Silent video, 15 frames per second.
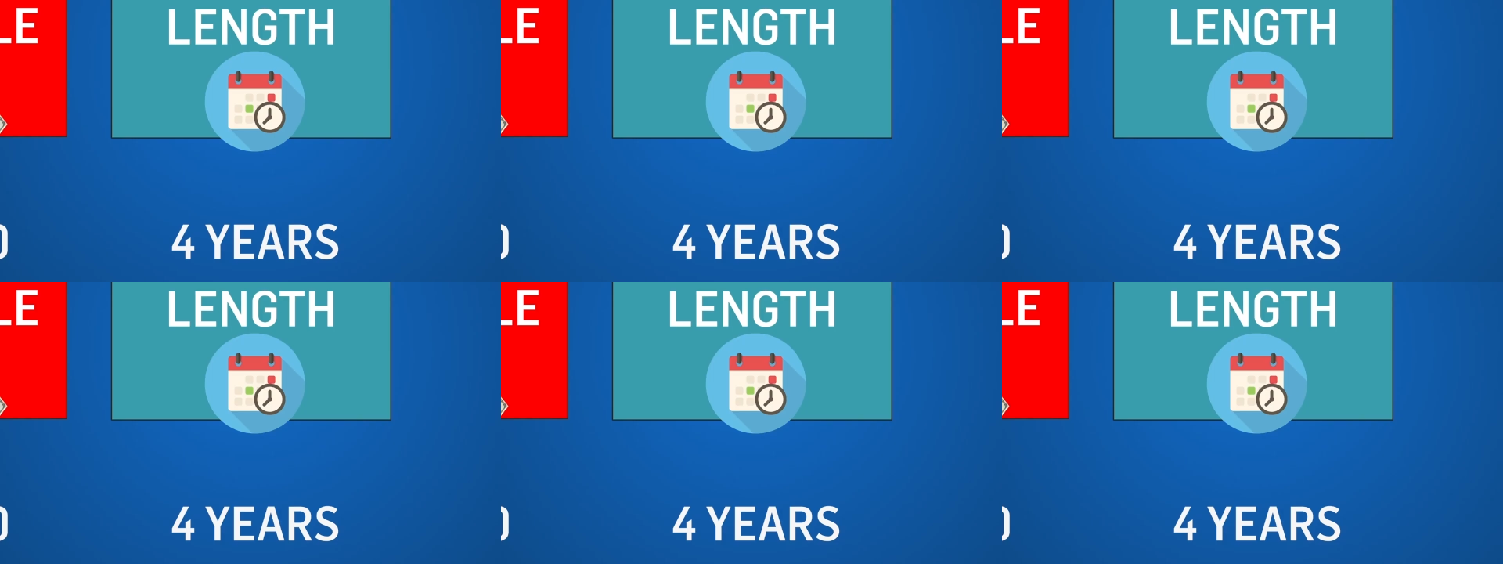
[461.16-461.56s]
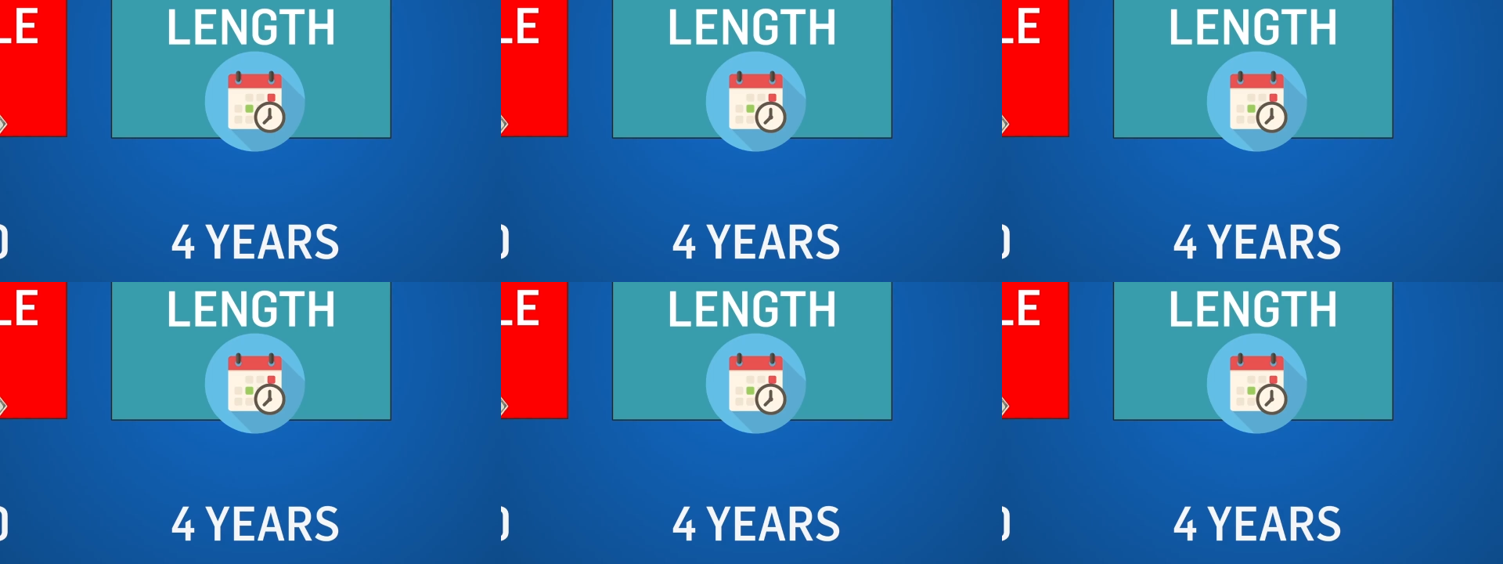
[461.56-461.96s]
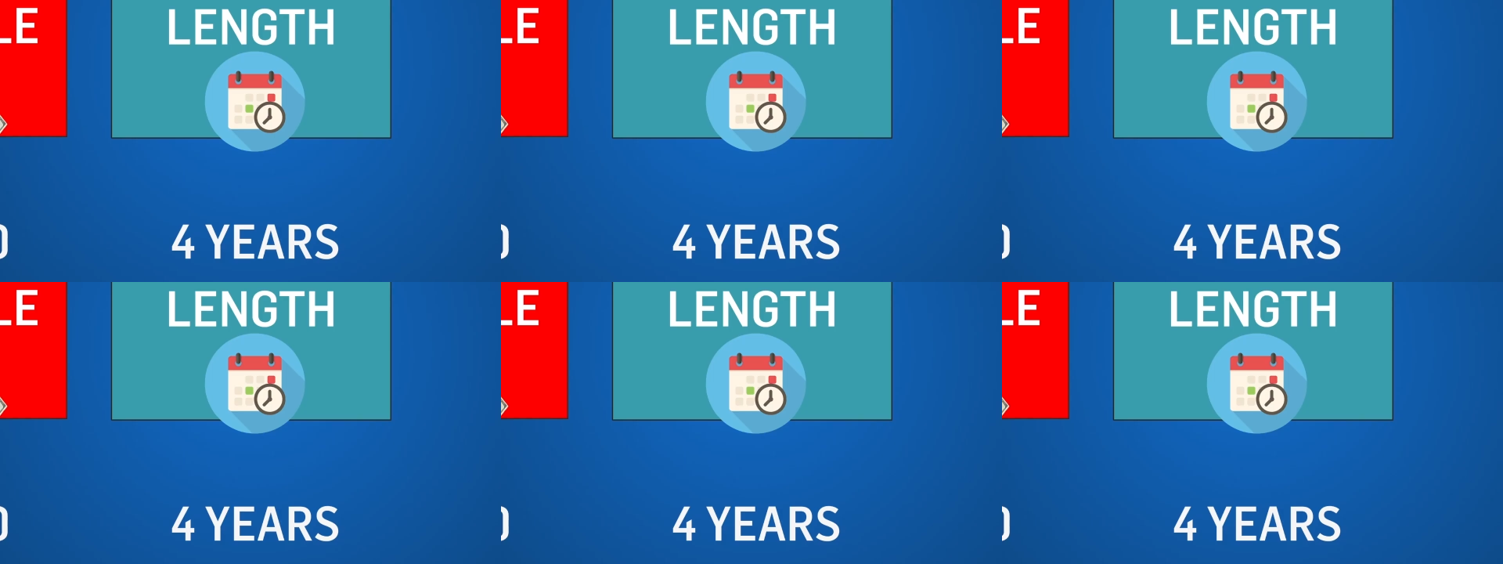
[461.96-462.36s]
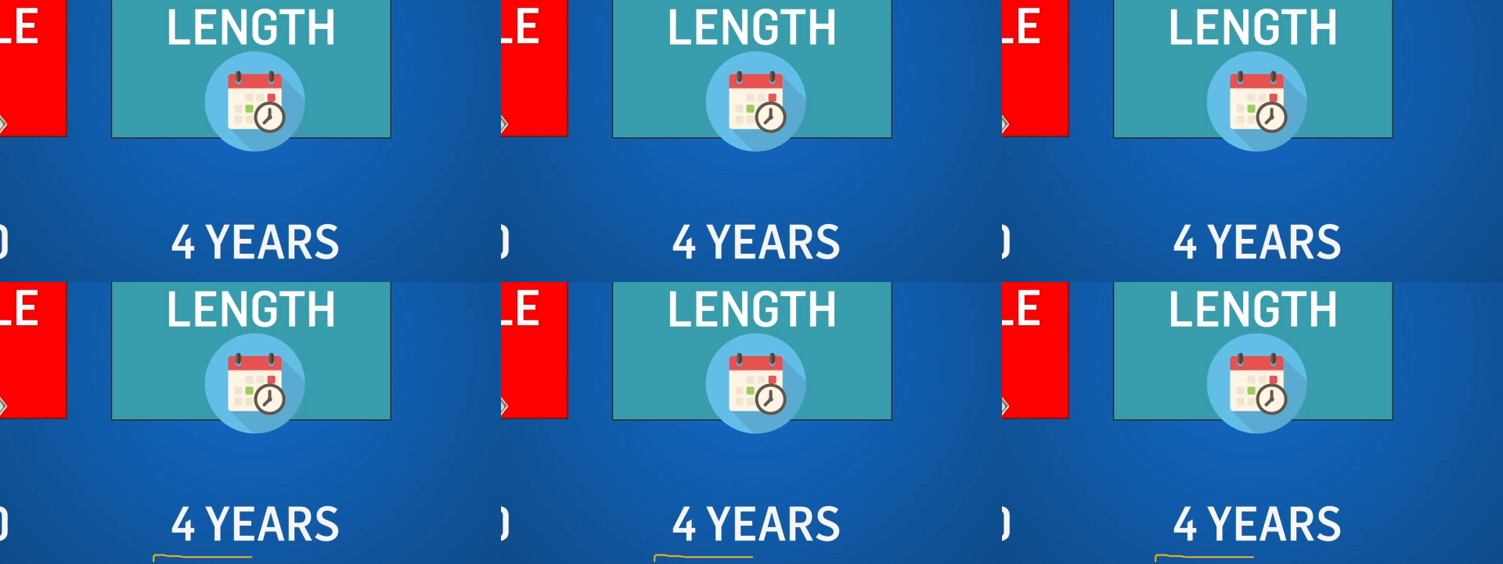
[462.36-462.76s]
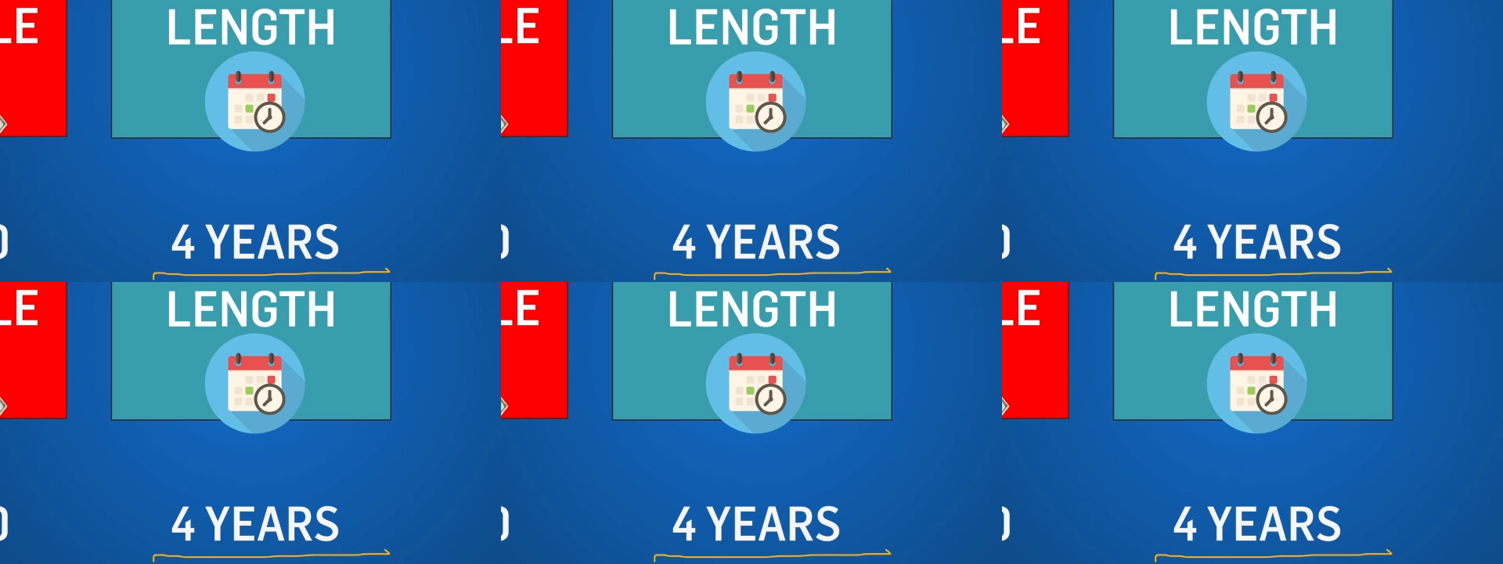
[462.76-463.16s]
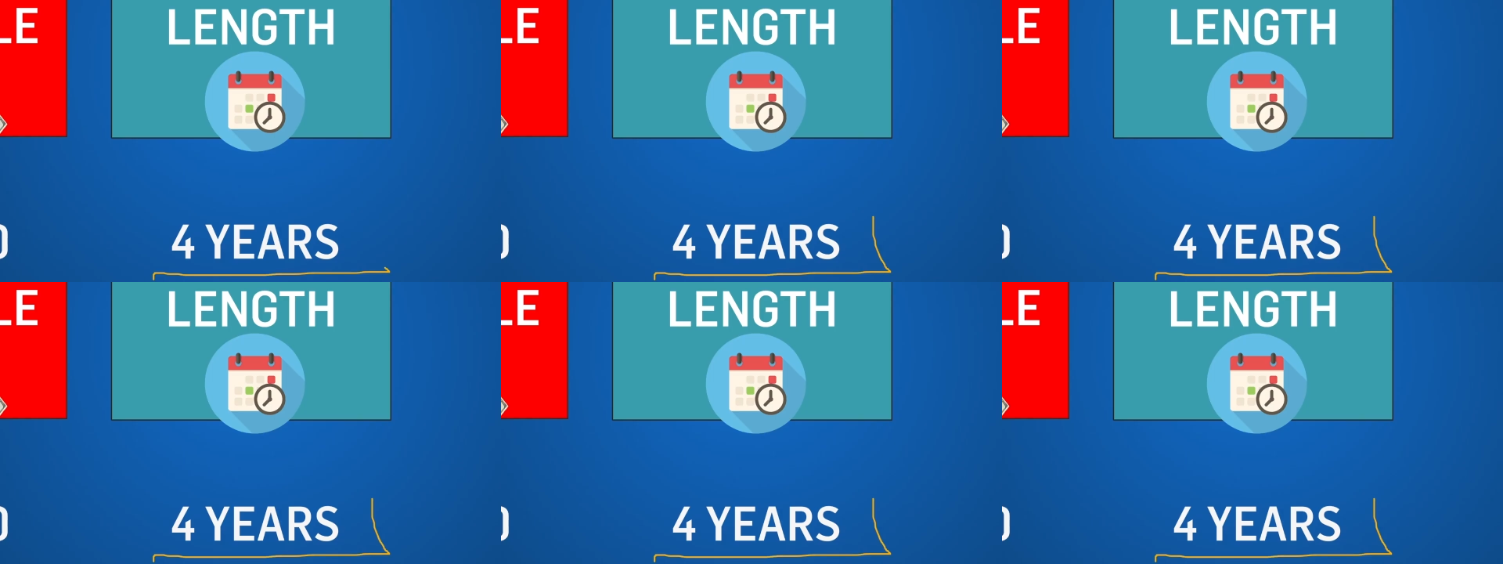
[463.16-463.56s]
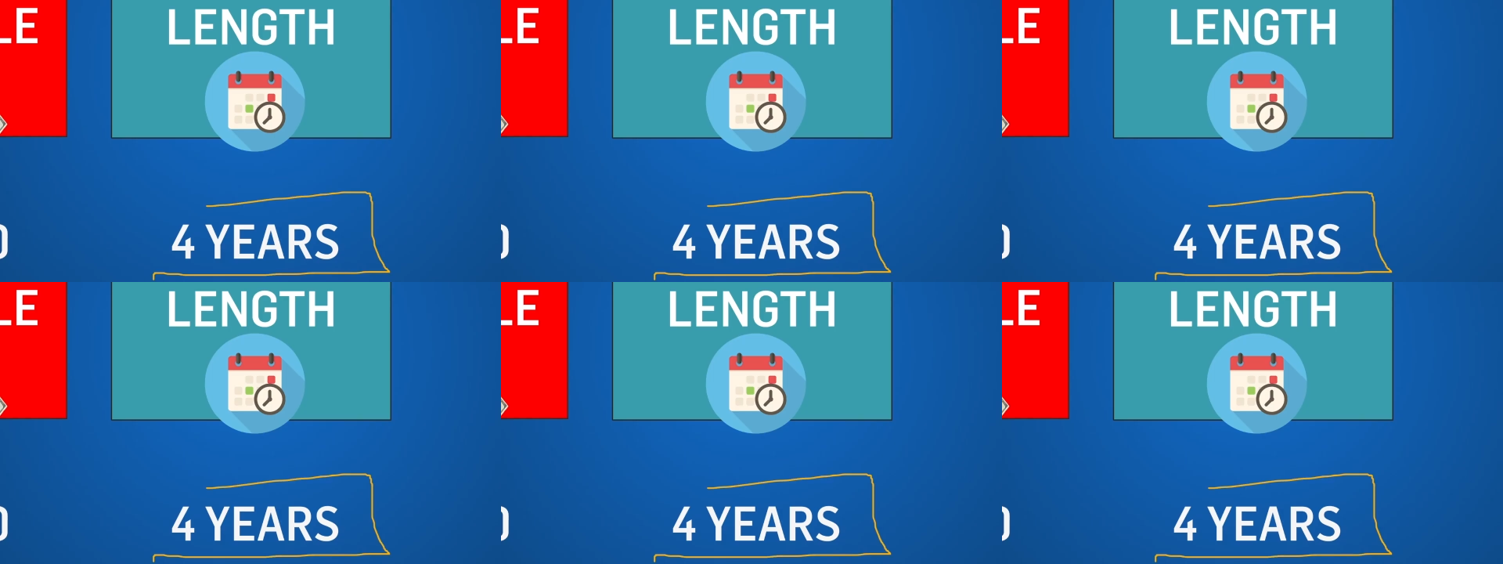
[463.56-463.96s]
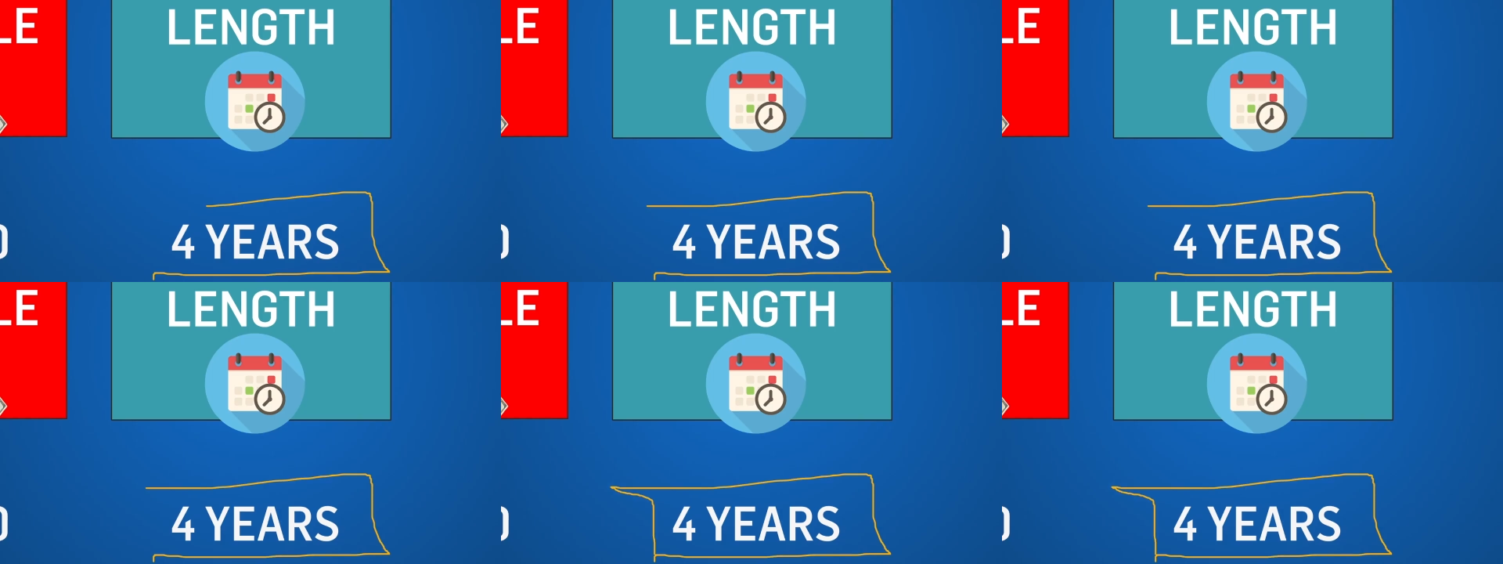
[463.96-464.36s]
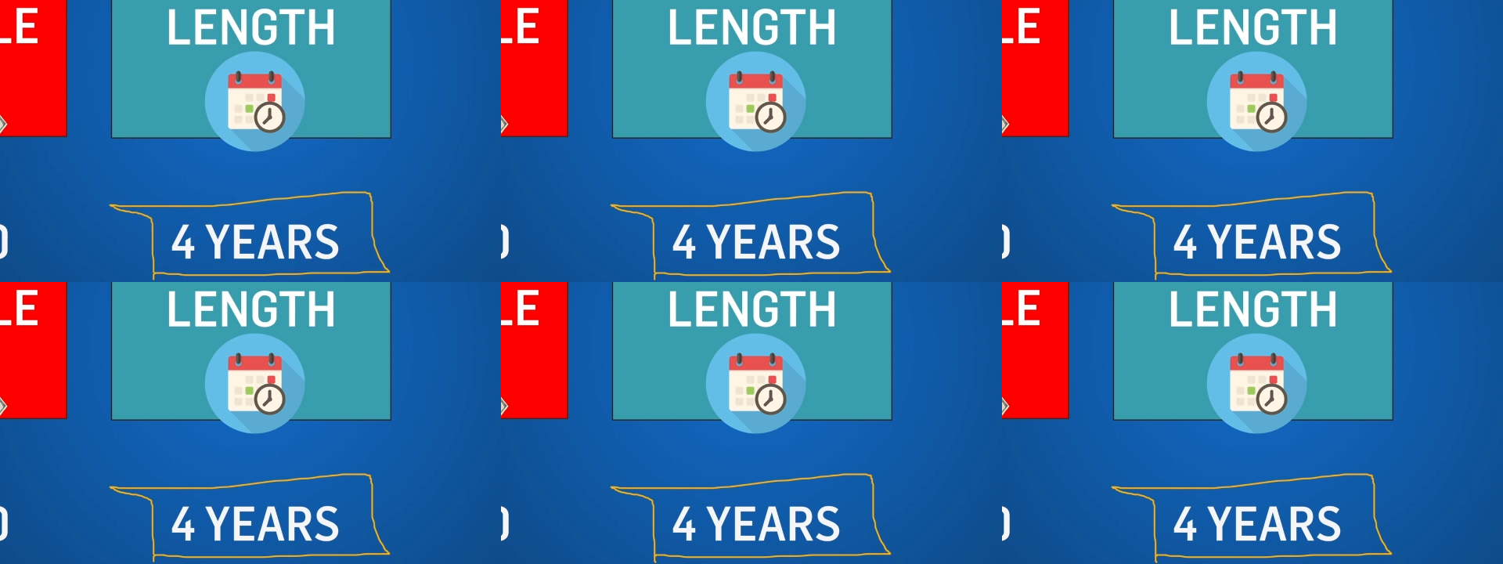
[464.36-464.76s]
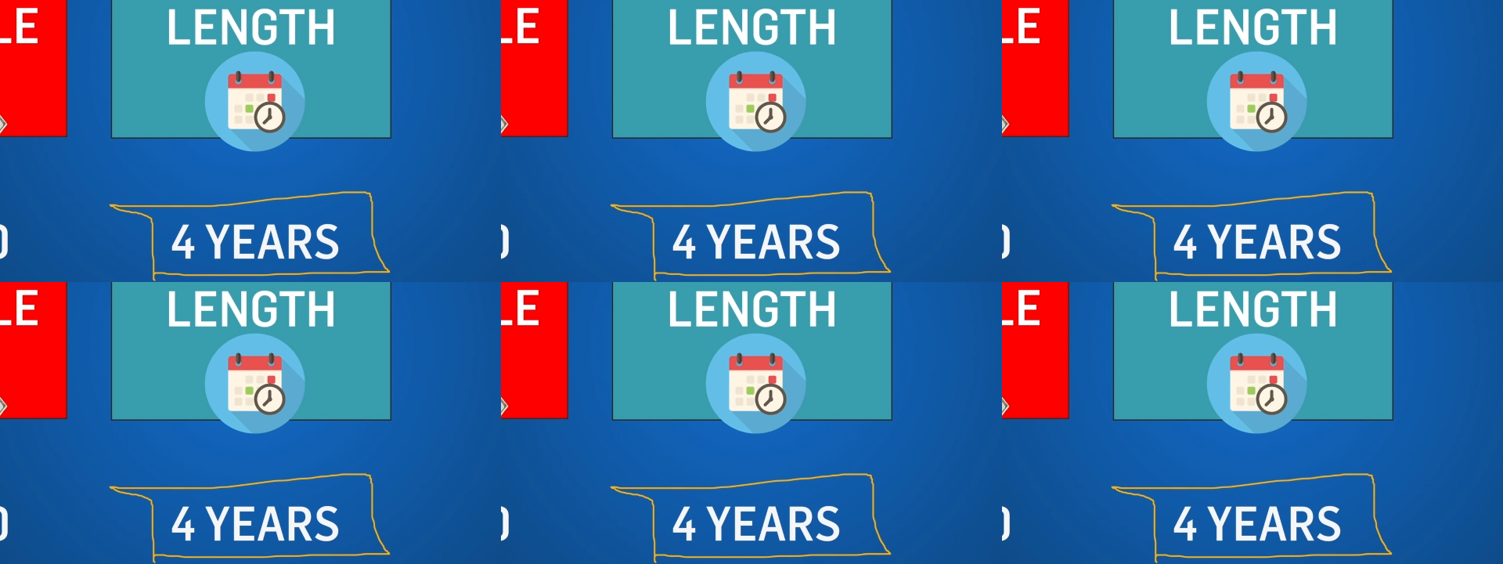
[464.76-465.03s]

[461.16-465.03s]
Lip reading: No face is visible, so there are no lips to read.